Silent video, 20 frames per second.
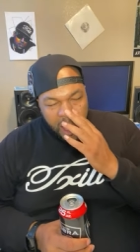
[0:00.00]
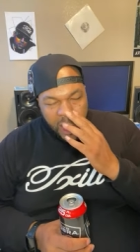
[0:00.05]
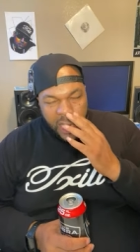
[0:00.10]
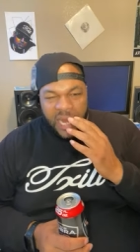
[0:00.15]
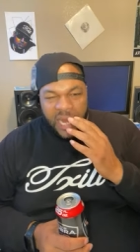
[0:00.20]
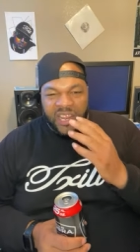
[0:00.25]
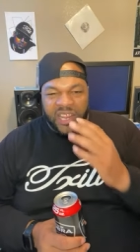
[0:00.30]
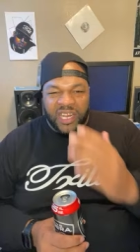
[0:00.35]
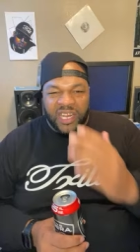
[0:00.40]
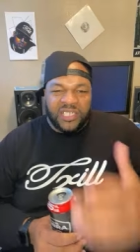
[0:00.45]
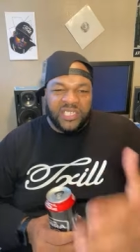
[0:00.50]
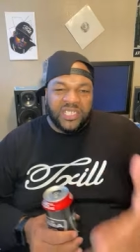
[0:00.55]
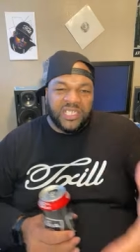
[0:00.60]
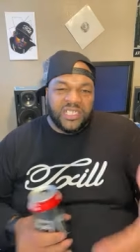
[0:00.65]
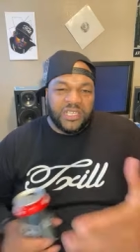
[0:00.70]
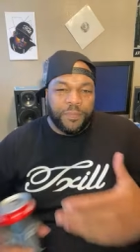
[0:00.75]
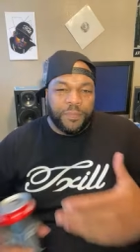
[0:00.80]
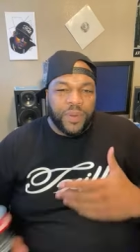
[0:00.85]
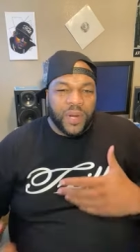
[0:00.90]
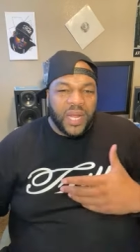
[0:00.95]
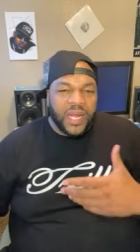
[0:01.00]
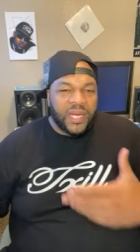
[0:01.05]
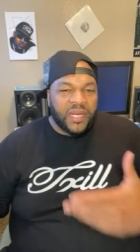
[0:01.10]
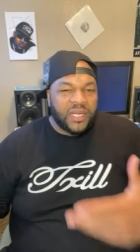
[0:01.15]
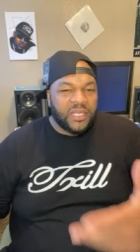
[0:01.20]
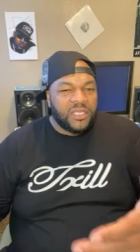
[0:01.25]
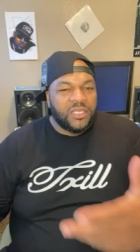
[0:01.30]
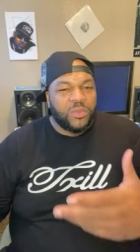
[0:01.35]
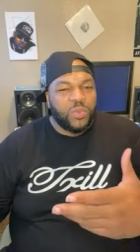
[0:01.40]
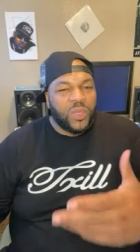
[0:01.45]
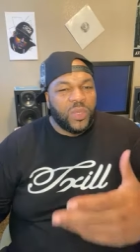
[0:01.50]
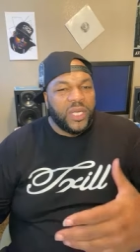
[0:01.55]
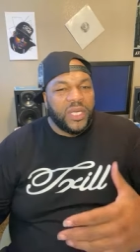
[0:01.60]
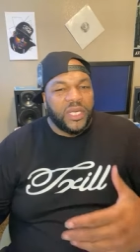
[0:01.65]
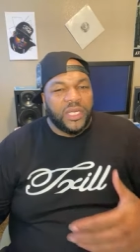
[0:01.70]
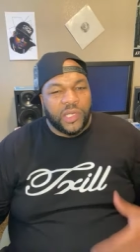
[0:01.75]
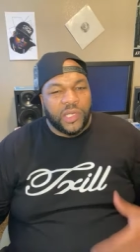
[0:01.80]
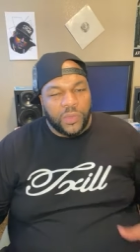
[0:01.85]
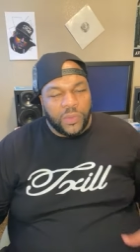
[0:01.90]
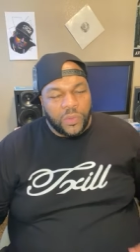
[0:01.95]
and this is the play, this is what he
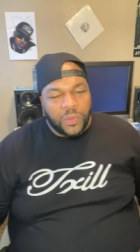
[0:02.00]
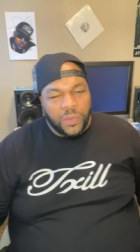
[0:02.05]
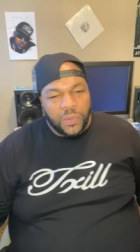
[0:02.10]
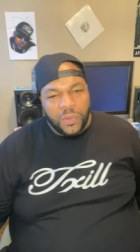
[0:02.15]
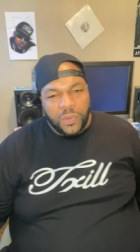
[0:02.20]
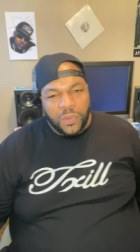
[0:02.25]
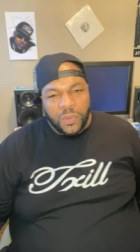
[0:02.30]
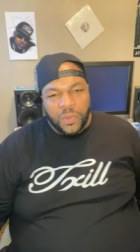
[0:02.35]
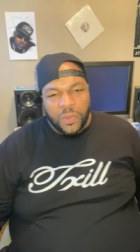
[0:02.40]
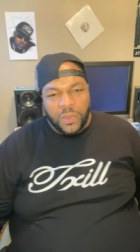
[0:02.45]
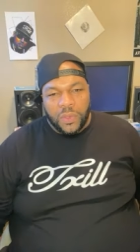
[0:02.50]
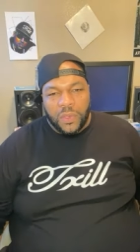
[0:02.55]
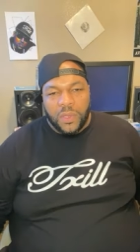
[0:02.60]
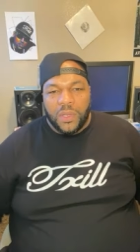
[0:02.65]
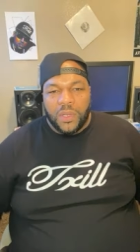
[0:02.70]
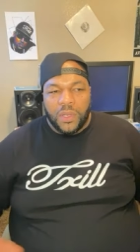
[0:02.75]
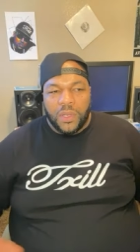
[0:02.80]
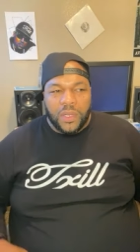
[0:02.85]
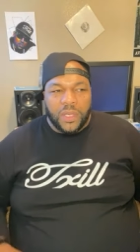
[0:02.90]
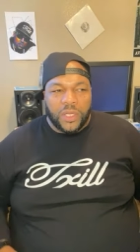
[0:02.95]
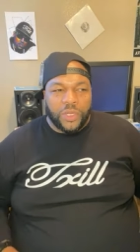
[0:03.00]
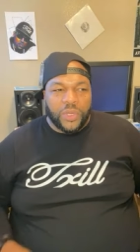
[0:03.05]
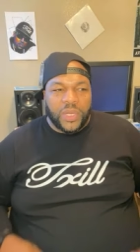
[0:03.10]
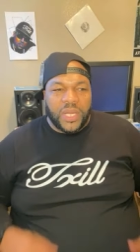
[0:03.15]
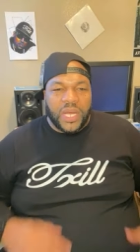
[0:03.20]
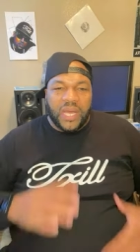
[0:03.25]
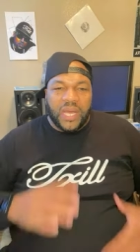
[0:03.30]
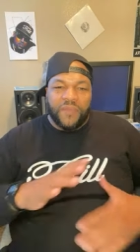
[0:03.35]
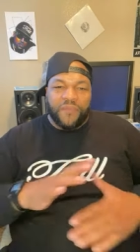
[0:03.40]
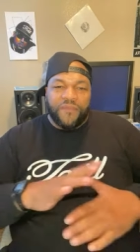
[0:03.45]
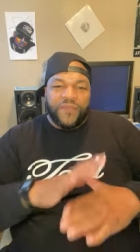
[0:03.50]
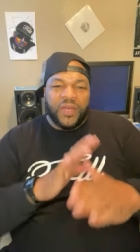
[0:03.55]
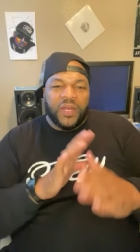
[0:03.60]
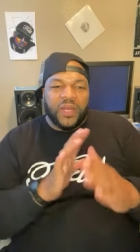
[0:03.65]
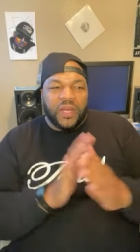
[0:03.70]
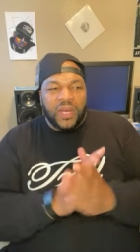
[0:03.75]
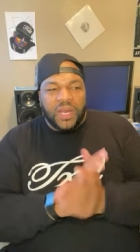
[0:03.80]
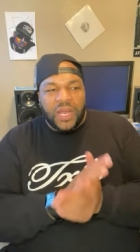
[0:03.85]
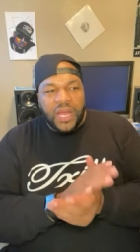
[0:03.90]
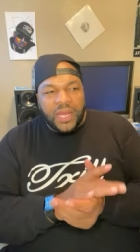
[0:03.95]
do. You kind of
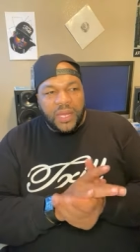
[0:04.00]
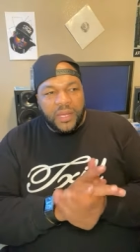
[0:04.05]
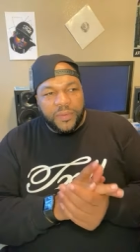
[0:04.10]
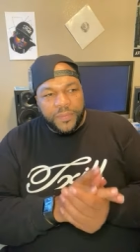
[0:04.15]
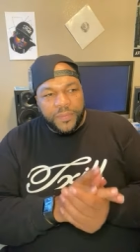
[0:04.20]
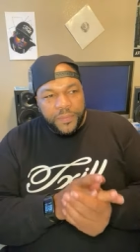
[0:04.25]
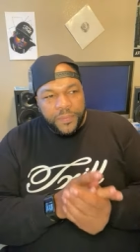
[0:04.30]
feeling like